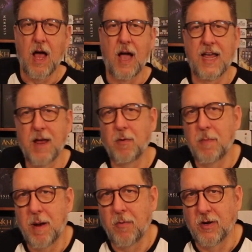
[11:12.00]
I can't
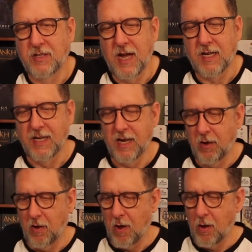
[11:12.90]
remember exactly.
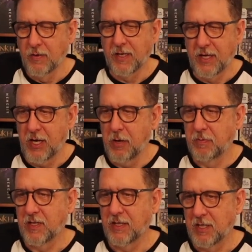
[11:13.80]
It'll hold the
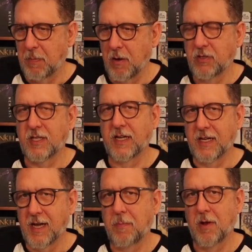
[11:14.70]
cubes and supposedly a
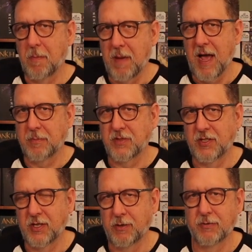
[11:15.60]
couple of maps
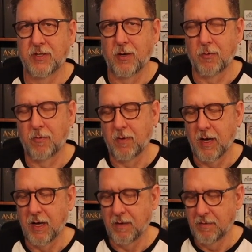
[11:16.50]
too.
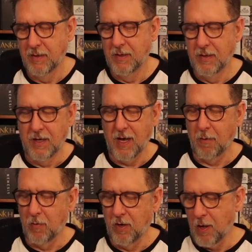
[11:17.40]
So
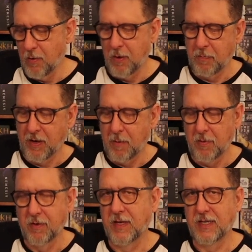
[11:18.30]
we'll load up a
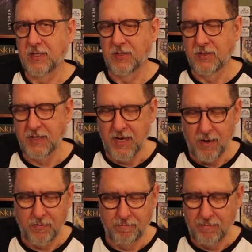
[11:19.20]
couple of these and see
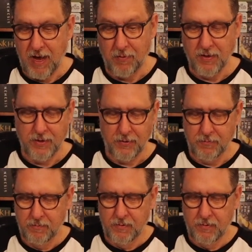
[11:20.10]
how they do.